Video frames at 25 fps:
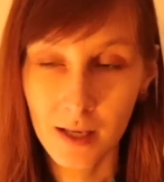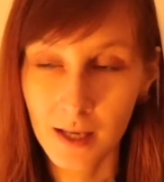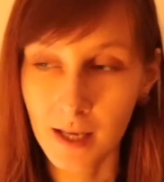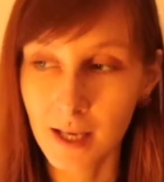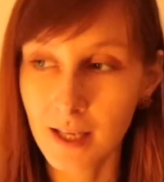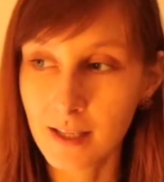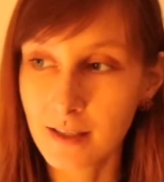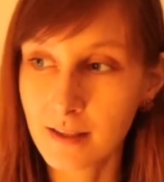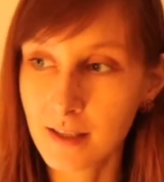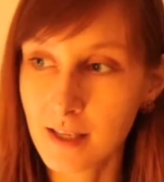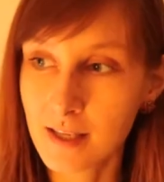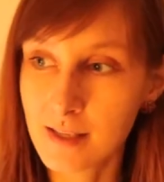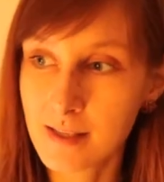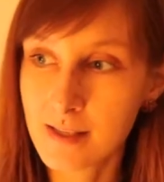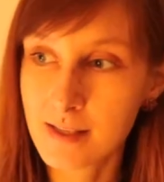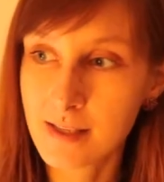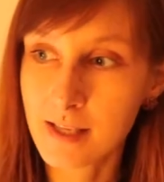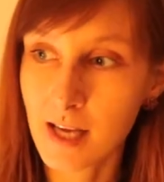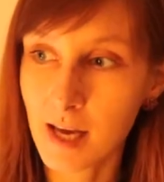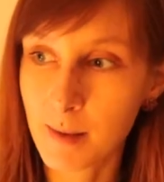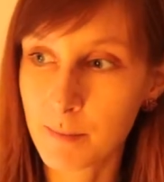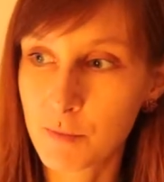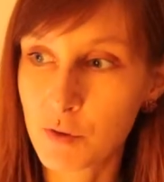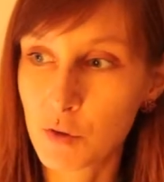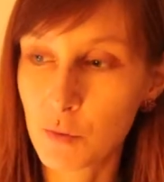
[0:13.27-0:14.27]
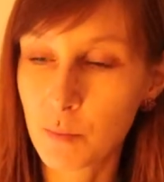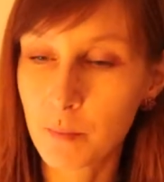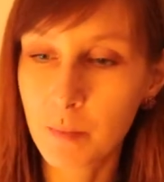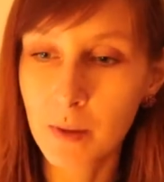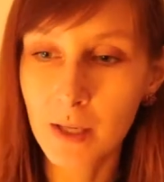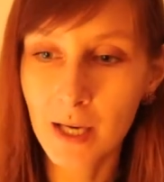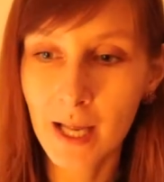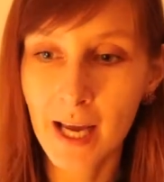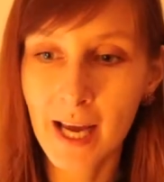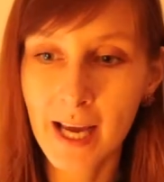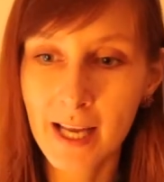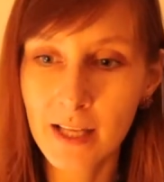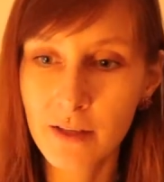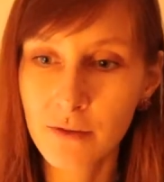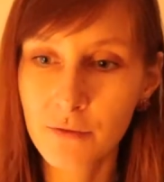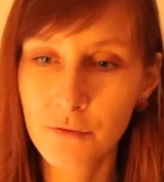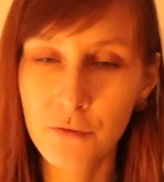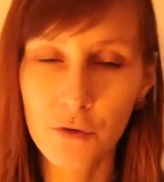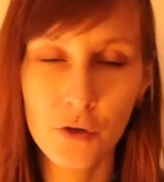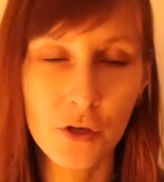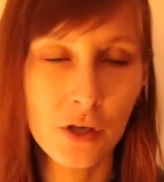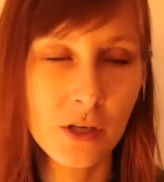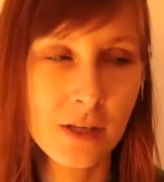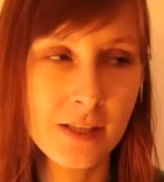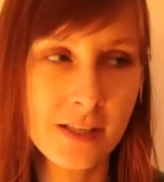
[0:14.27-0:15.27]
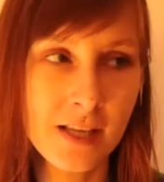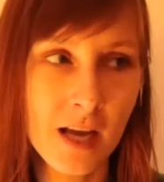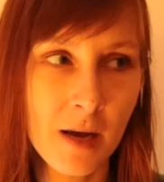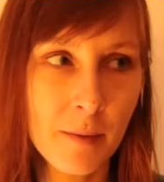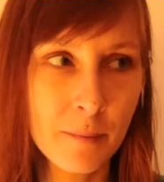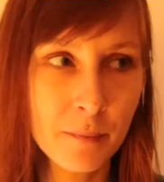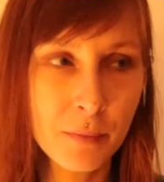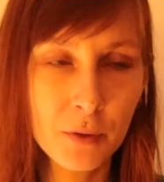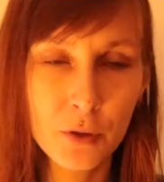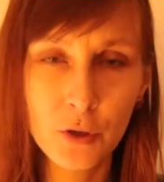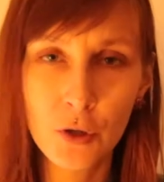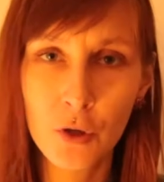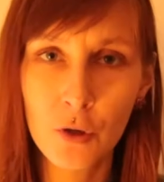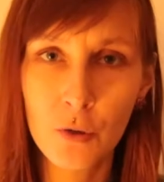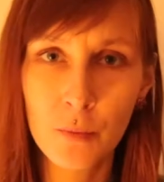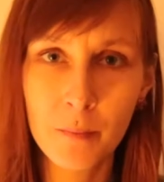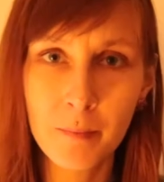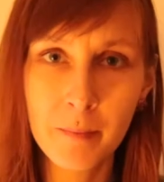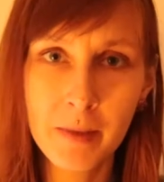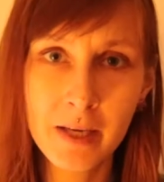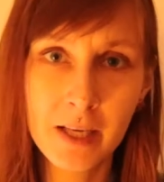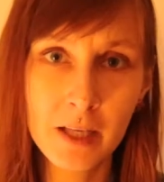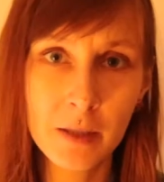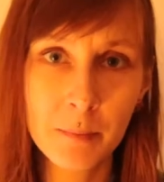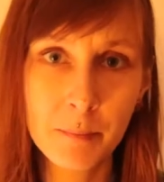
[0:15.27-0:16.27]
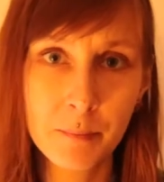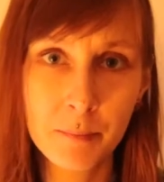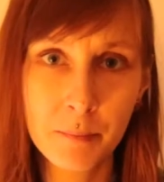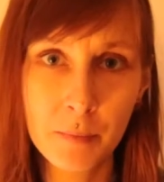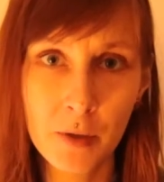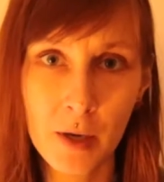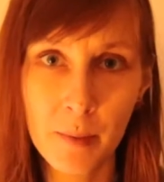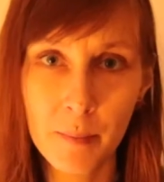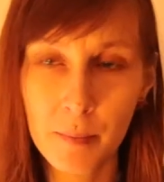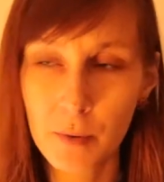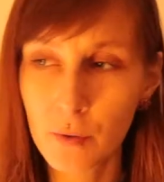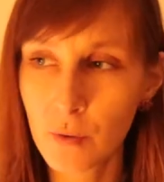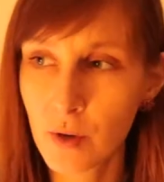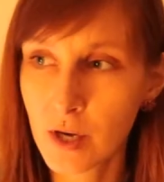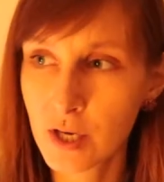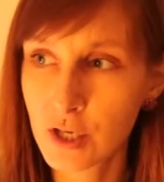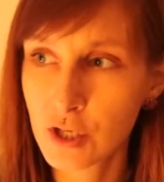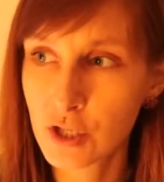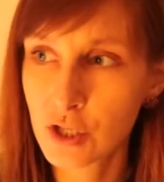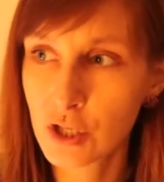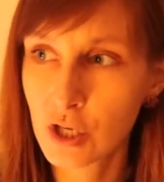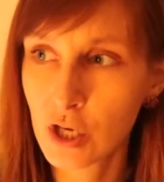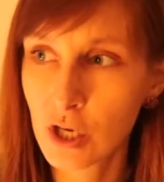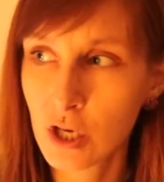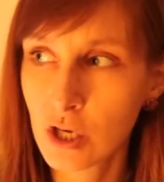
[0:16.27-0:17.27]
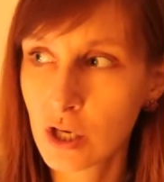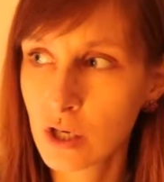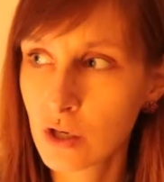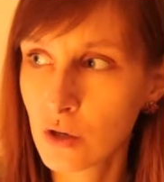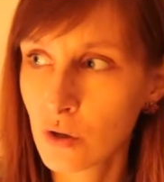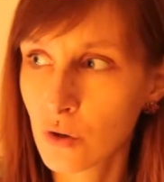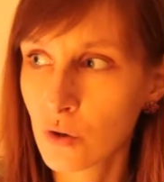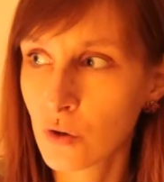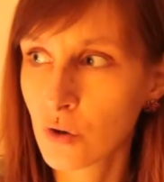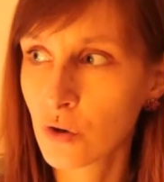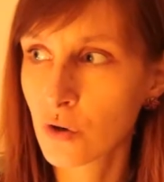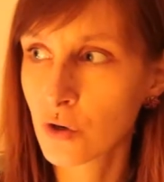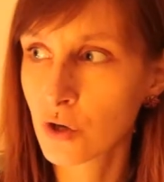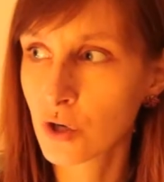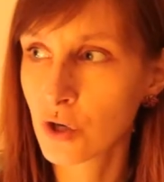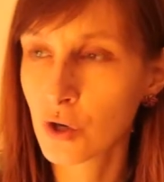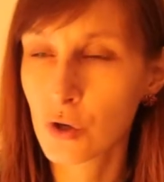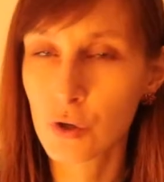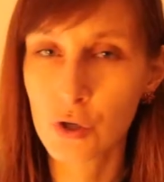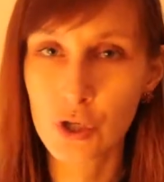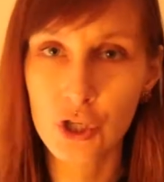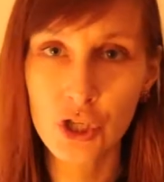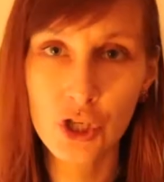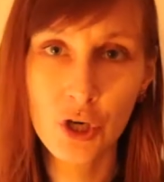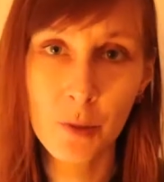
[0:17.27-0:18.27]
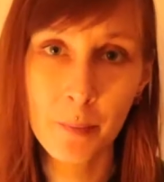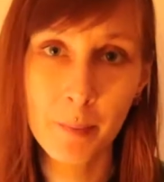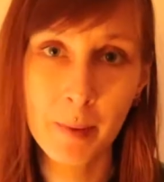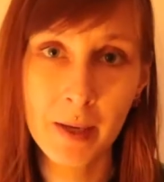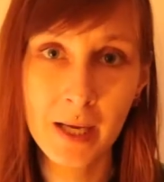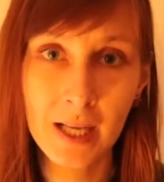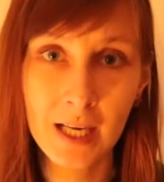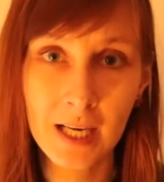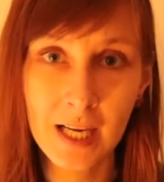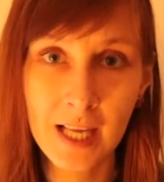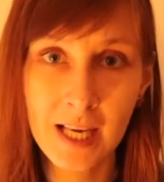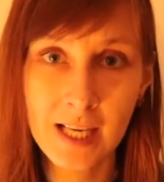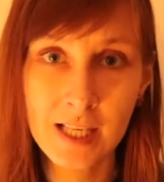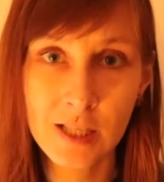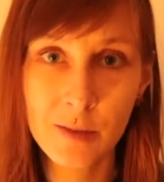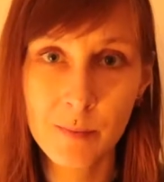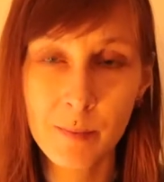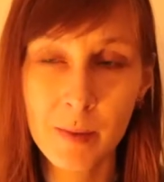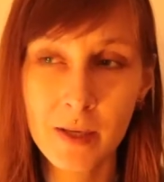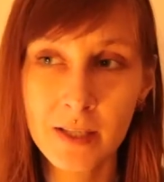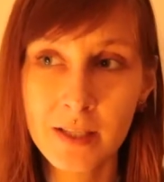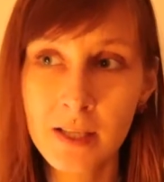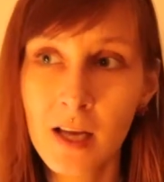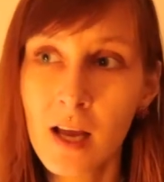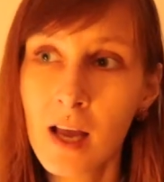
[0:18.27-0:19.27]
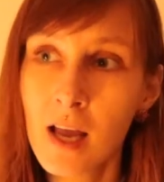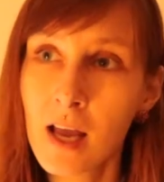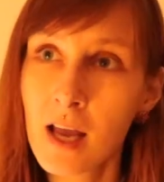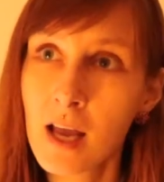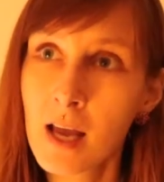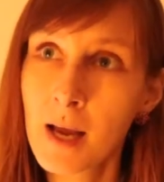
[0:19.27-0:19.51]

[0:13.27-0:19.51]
It needs time to plan, for example, your meal preparation or your shopping list, but